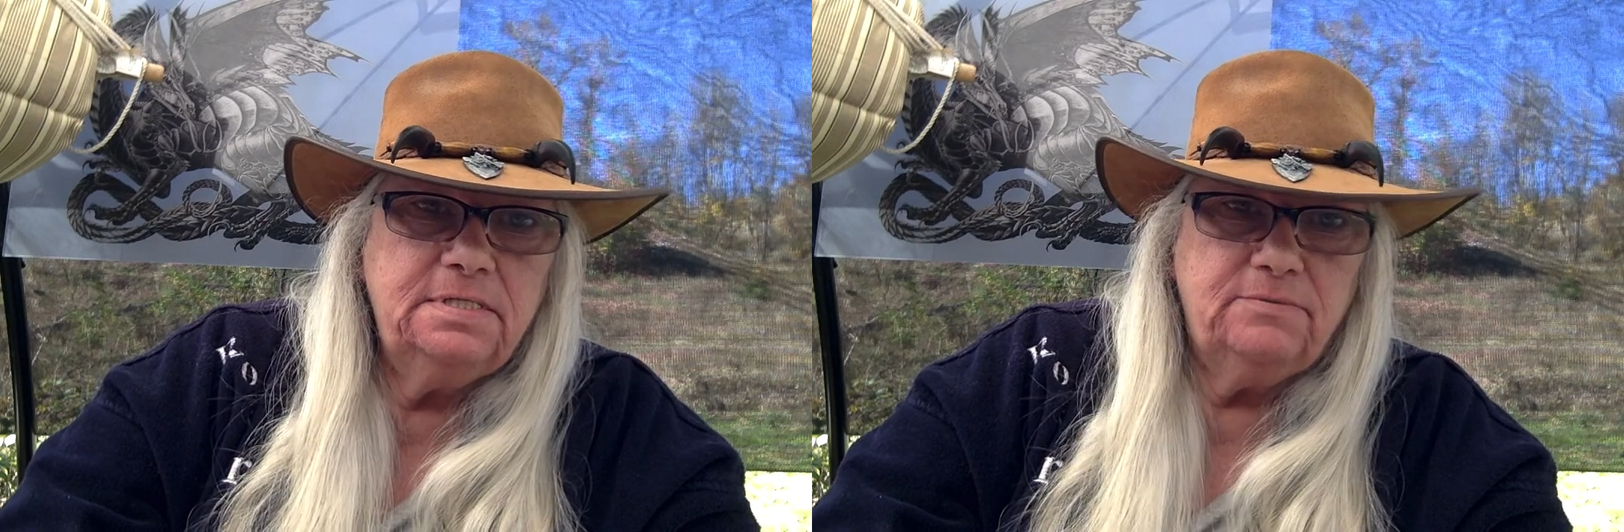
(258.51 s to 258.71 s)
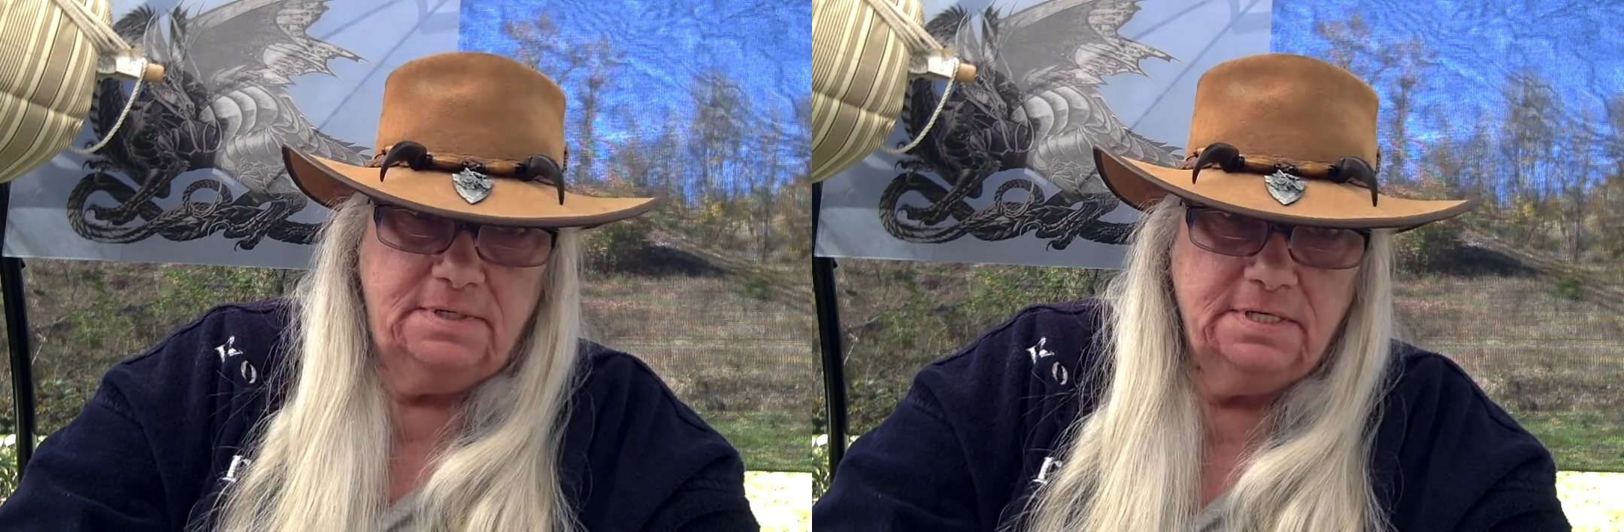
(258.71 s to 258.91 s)

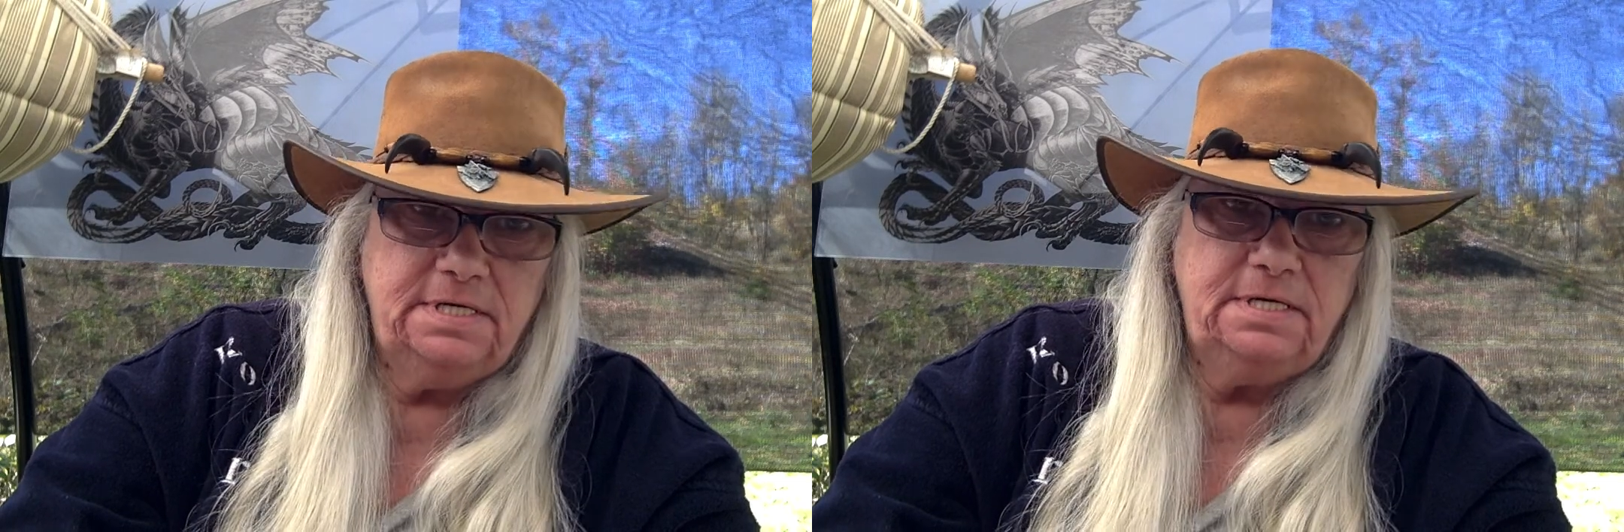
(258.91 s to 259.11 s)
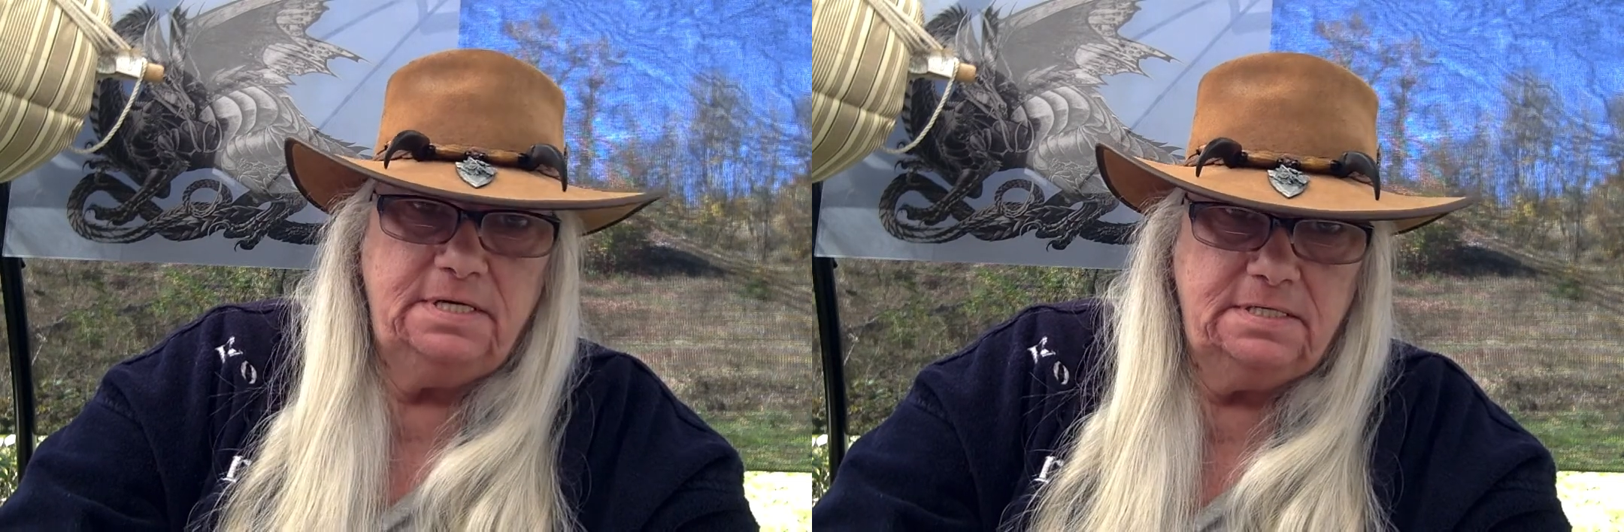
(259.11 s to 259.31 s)

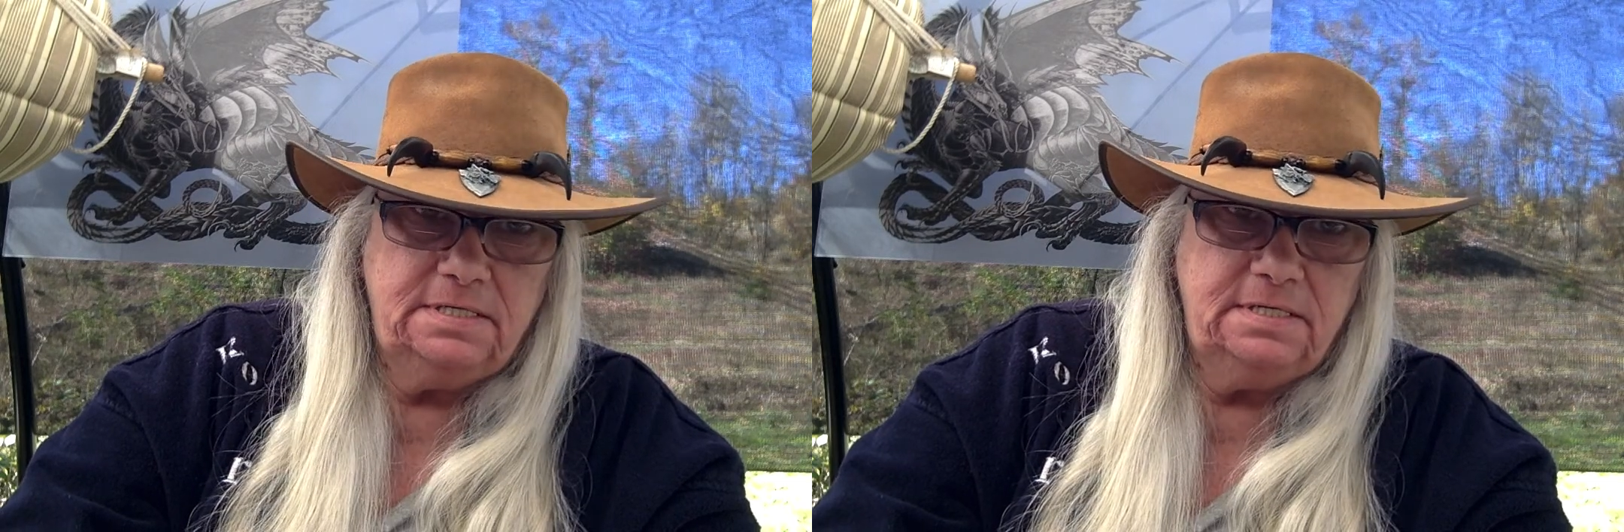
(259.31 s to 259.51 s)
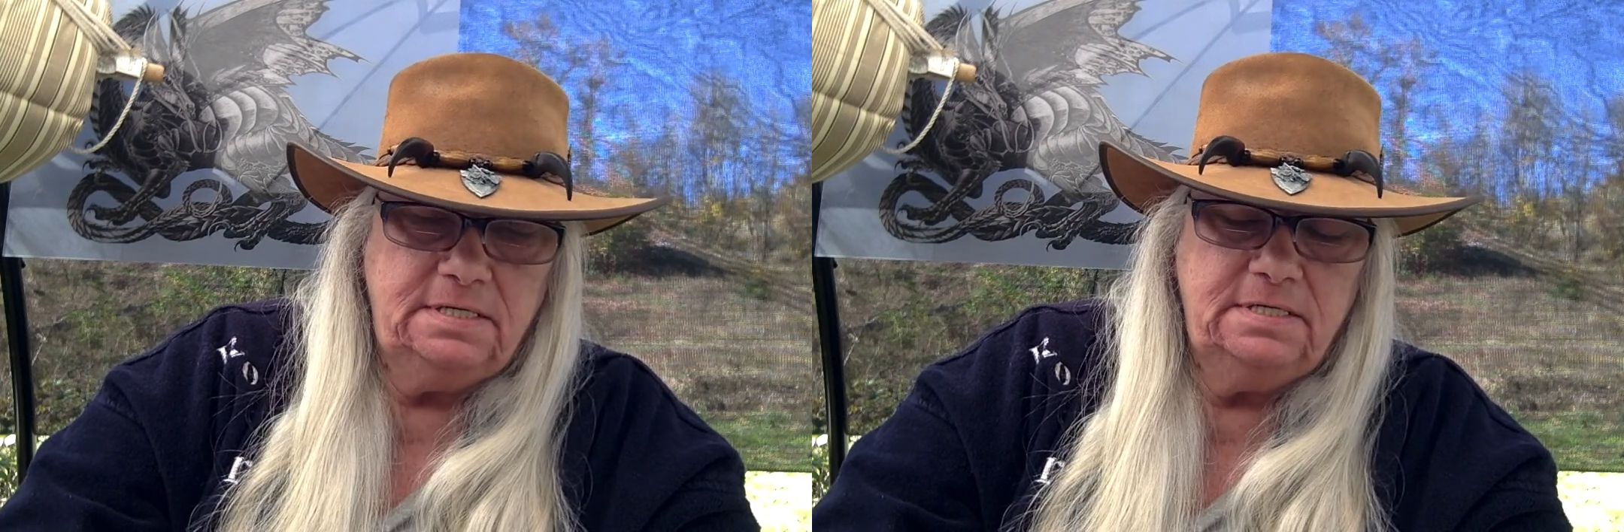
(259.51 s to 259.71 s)
really easy.